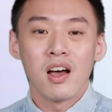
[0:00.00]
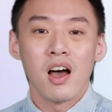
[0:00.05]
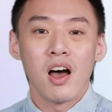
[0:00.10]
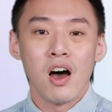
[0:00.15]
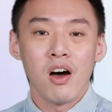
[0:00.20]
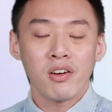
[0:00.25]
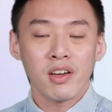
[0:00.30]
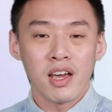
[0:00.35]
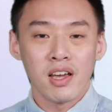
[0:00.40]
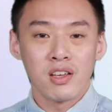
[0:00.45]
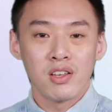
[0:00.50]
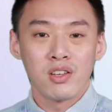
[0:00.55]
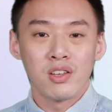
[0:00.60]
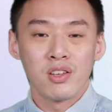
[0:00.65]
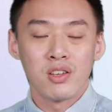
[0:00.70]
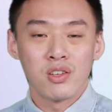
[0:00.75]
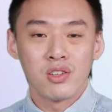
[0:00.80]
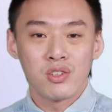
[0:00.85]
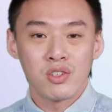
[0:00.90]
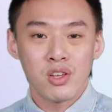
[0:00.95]
Okay,
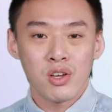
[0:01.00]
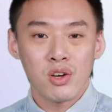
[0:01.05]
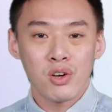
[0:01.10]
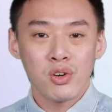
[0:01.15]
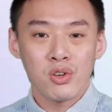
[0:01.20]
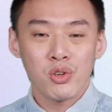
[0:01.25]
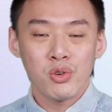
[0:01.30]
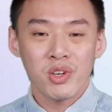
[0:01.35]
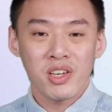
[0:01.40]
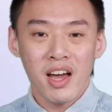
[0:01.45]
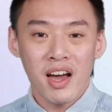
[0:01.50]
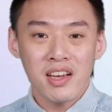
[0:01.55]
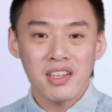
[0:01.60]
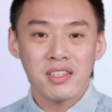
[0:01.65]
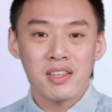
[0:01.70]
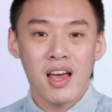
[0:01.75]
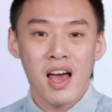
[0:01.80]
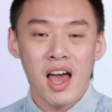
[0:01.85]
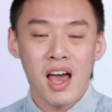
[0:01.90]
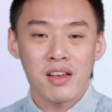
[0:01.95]
so you guys
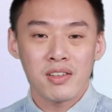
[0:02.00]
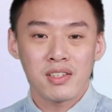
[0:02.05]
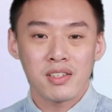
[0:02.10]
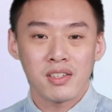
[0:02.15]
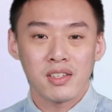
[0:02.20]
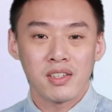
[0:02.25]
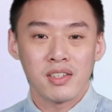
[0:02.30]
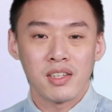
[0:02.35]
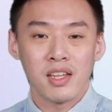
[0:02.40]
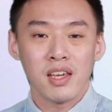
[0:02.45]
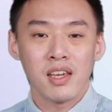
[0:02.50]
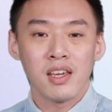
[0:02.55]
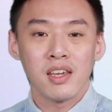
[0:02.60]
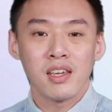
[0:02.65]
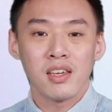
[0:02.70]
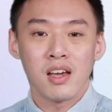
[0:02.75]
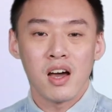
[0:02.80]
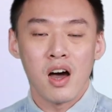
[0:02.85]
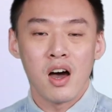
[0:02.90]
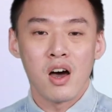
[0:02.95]
have
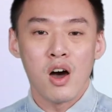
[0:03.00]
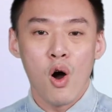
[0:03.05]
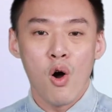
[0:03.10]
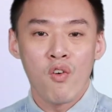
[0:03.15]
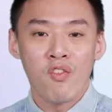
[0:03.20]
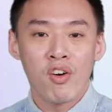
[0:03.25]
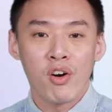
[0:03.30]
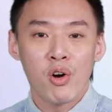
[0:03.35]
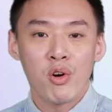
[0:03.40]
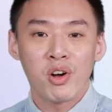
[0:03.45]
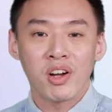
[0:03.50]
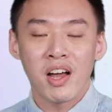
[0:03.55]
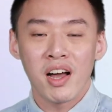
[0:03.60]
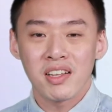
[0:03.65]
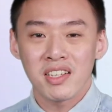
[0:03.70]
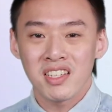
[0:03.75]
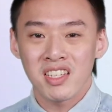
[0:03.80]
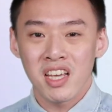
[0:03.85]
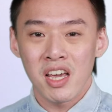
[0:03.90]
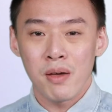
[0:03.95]
the overall
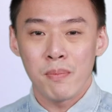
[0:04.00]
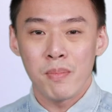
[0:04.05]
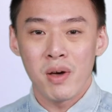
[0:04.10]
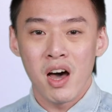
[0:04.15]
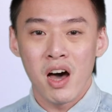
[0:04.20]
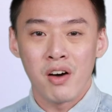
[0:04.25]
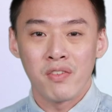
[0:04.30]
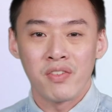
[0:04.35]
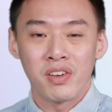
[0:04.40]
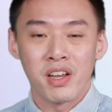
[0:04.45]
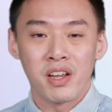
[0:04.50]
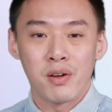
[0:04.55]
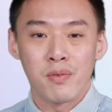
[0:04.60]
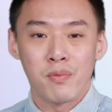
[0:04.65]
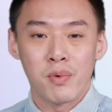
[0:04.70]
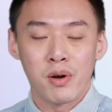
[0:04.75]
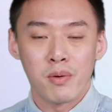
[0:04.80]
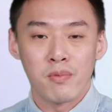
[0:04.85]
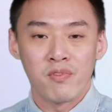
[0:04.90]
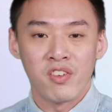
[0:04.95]
concept of
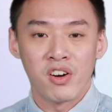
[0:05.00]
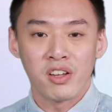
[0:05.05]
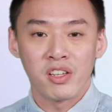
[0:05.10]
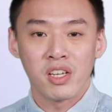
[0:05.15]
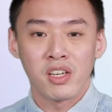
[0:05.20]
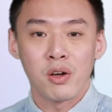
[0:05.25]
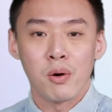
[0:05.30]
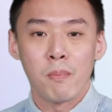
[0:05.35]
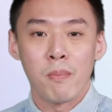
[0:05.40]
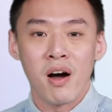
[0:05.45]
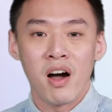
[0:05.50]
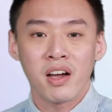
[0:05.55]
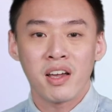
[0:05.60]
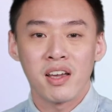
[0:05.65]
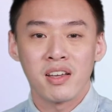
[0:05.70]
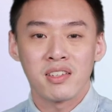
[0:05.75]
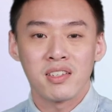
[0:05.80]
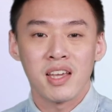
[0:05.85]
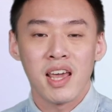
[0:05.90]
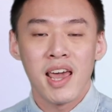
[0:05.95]
the vertical
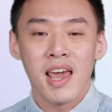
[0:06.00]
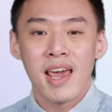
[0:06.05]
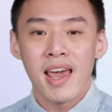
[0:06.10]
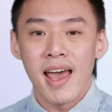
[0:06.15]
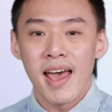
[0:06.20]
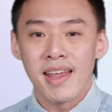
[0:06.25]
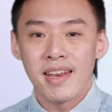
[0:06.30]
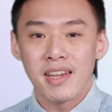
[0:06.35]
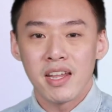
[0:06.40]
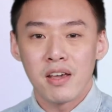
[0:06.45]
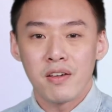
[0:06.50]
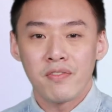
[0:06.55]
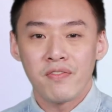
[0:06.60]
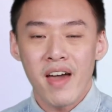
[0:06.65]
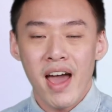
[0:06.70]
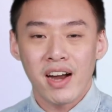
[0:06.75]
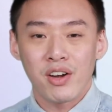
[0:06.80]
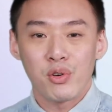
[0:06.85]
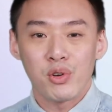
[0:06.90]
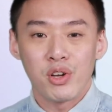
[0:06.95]
market and the
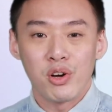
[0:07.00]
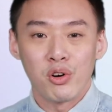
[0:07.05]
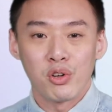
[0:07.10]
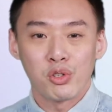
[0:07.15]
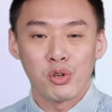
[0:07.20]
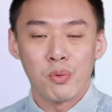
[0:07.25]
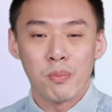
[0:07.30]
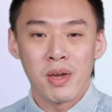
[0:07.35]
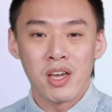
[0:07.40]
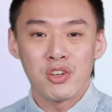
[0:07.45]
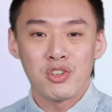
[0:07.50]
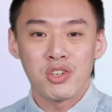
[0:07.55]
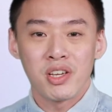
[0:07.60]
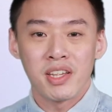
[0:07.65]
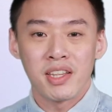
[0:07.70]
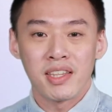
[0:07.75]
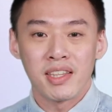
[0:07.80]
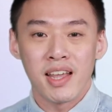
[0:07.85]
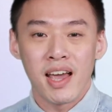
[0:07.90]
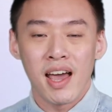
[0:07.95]
factory
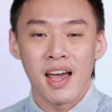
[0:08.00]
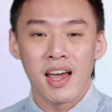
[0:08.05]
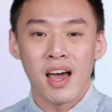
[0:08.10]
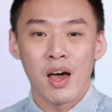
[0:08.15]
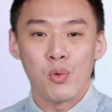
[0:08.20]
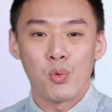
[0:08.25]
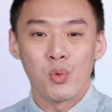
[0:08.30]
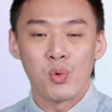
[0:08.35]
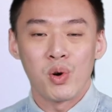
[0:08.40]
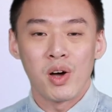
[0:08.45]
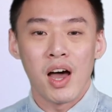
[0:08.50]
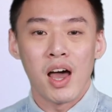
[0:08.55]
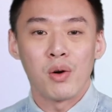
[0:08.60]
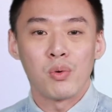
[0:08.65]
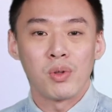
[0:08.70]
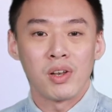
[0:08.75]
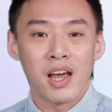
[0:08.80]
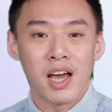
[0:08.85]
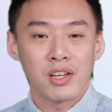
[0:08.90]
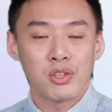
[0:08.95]
automation that I
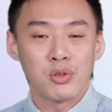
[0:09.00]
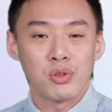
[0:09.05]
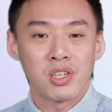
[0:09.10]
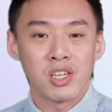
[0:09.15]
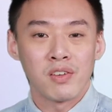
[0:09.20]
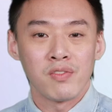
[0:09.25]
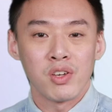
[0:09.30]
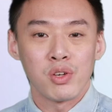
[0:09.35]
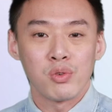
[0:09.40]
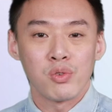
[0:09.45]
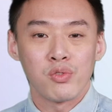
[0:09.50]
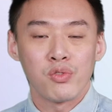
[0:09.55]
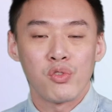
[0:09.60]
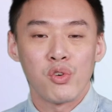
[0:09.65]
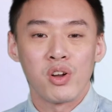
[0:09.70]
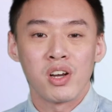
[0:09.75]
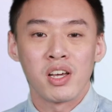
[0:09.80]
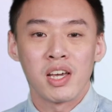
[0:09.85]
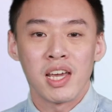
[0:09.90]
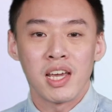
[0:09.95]
would like to give you
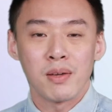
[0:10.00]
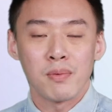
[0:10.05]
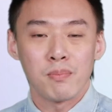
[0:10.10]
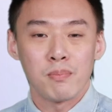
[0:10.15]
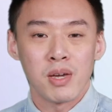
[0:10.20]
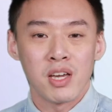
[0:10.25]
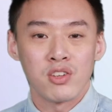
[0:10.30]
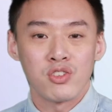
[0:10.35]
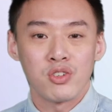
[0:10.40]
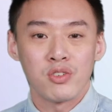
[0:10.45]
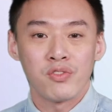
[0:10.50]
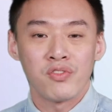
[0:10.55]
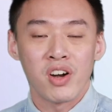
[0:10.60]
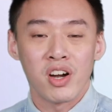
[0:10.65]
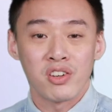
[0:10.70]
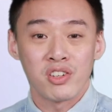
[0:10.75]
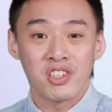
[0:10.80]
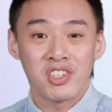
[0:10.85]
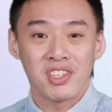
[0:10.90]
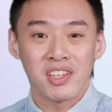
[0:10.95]
for the image
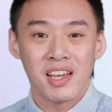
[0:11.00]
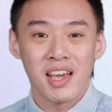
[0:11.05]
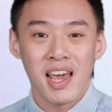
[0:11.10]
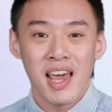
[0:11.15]
first.